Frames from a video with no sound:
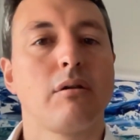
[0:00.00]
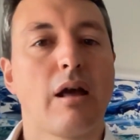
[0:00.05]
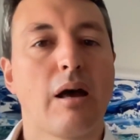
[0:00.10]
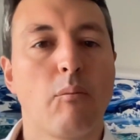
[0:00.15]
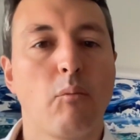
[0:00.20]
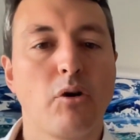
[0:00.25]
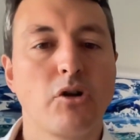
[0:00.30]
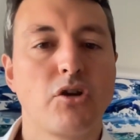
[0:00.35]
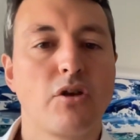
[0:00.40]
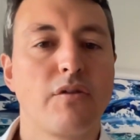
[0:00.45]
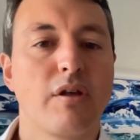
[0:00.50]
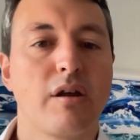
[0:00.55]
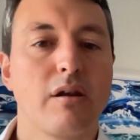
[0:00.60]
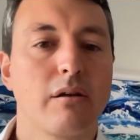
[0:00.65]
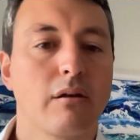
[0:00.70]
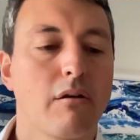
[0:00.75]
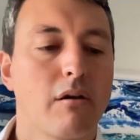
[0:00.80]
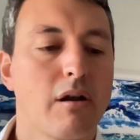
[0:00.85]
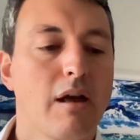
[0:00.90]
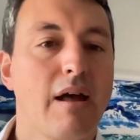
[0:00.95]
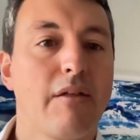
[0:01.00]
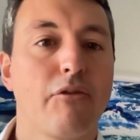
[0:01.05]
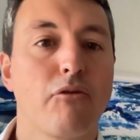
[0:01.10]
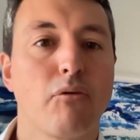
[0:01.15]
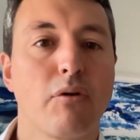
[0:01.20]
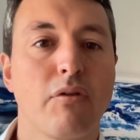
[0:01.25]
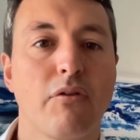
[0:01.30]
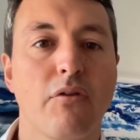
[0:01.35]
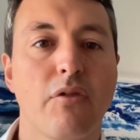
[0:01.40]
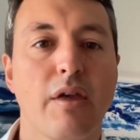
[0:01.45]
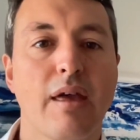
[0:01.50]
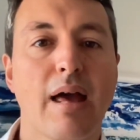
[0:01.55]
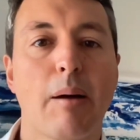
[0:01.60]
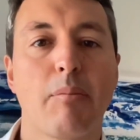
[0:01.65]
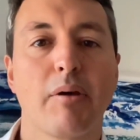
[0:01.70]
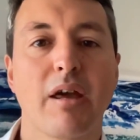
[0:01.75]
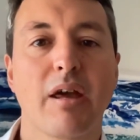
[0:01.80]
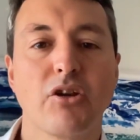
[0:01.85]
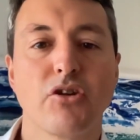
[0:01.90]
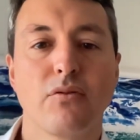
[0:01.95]
and which you then kind of enter into the
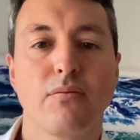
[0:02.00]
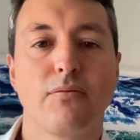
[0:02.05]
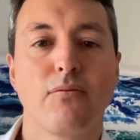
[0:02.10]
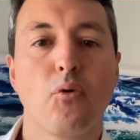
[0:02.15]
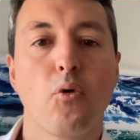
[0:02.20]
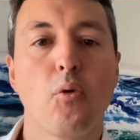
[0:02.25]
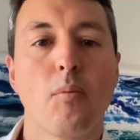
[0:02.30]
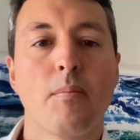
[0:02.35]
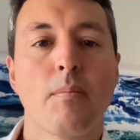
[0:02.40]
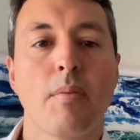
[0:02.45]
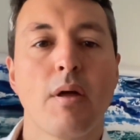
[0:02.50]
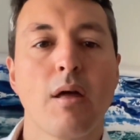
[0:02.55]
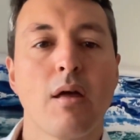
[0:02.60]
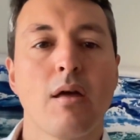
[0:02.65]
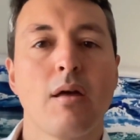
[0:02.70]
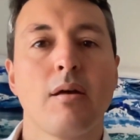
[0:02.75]
application form.